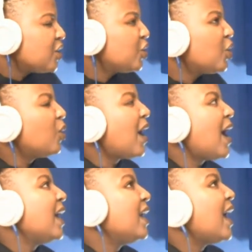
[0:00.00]

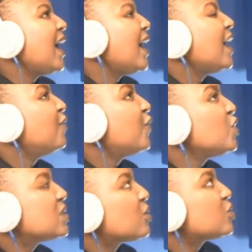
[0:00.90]
I at
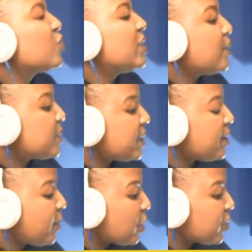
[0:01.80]
first I was really upset
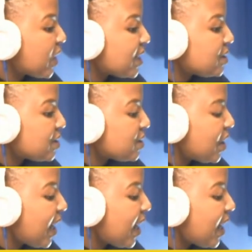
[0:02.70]
about that.